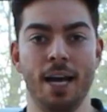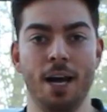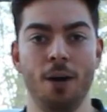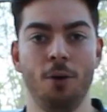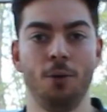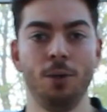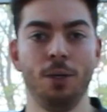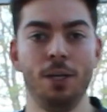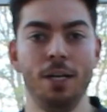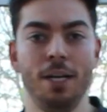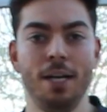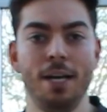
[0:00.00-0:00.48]

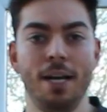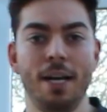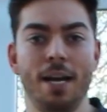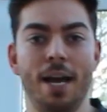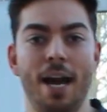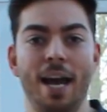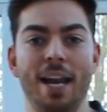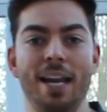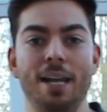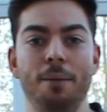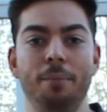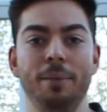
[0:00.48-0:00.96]
now
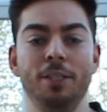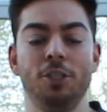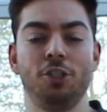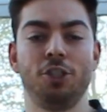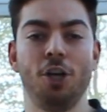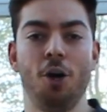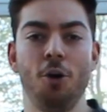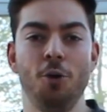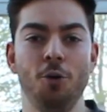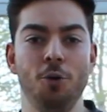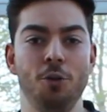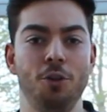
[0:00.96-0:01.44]
and let me
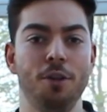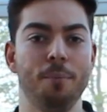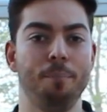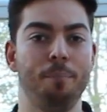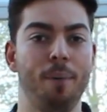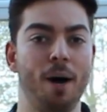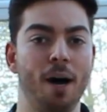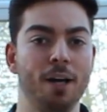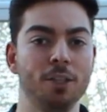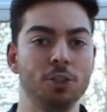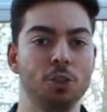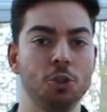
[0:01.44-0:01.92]
show you the
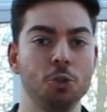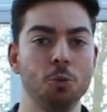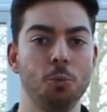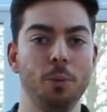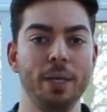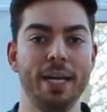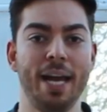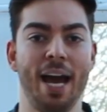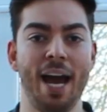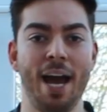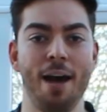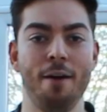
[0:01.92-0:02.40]
puzzle
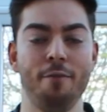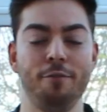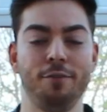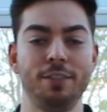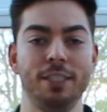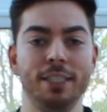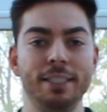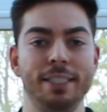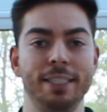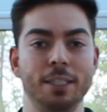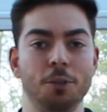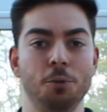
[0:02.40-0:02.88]
we have
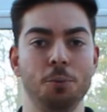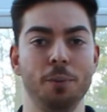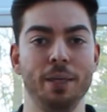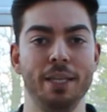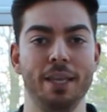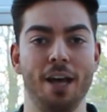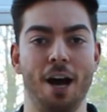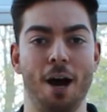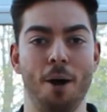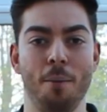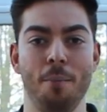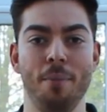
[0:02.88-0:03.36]
to deal
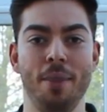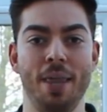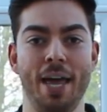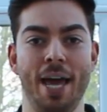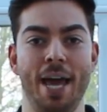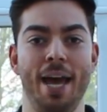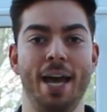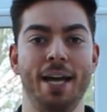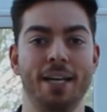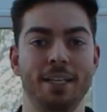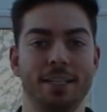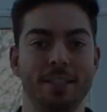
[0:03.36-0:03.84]
with up
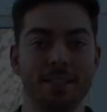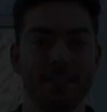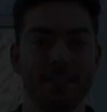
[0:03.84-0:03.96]
there.